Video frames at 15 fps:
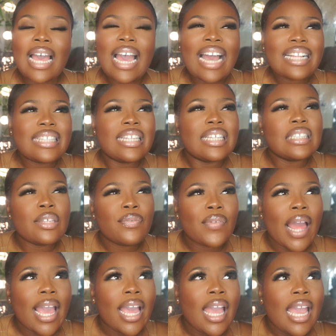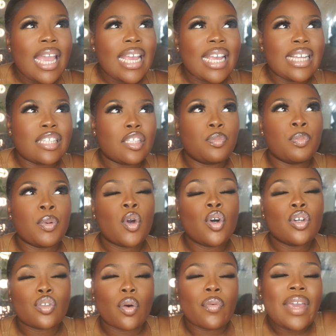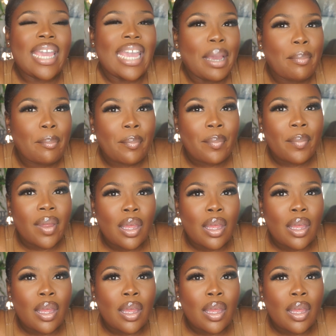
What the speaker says: Acting as if like it's because of him